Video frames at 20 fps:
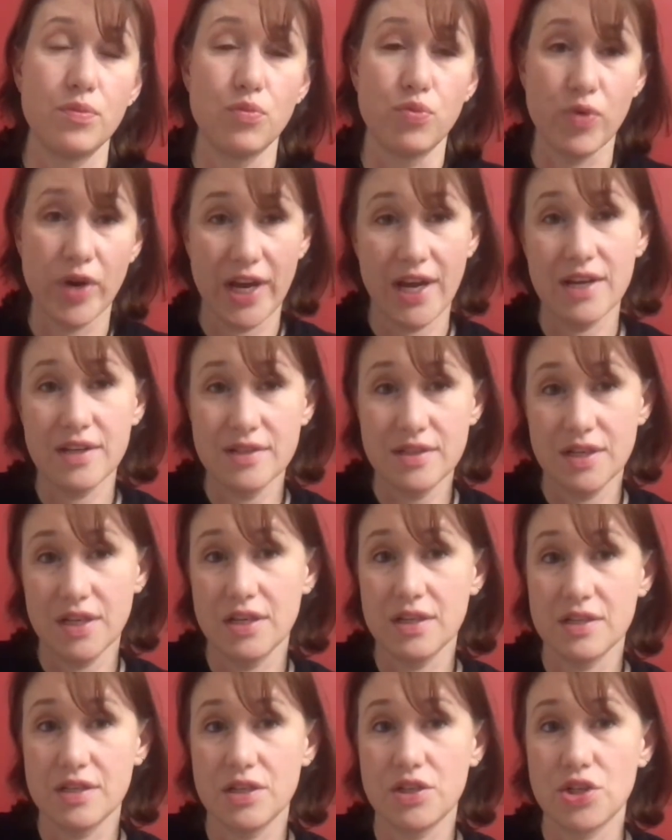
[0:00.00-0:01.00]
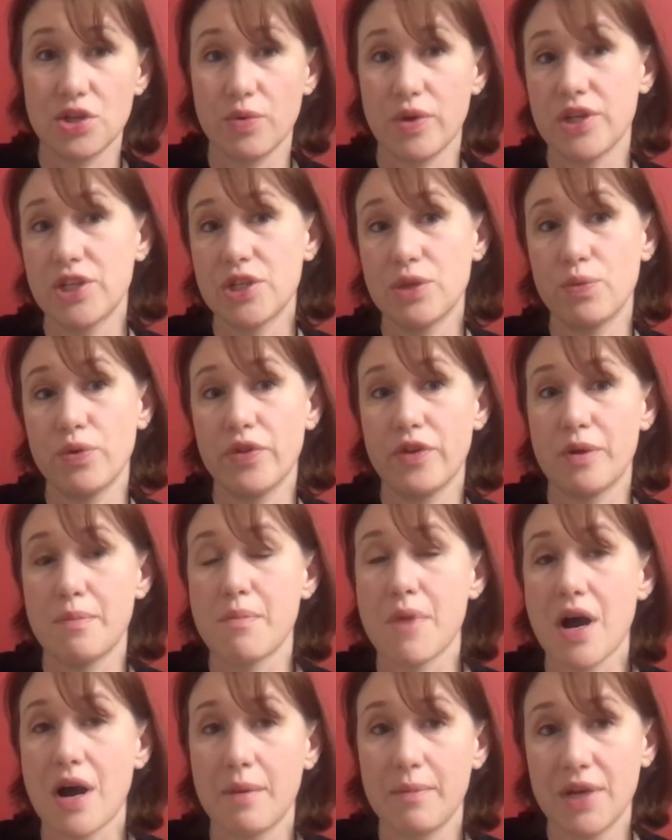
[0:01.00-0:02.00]
raised in a situation where their
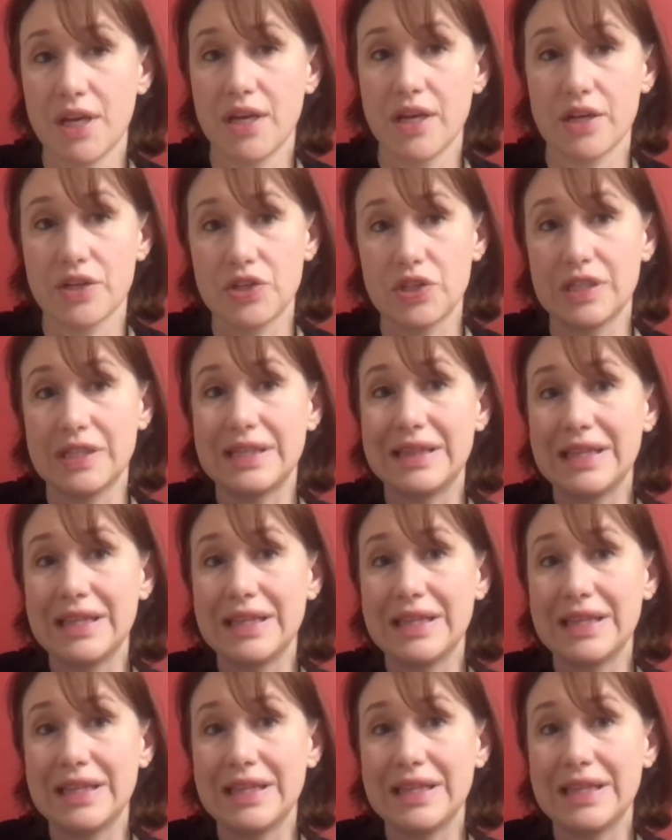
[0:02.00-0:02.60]
mom can actually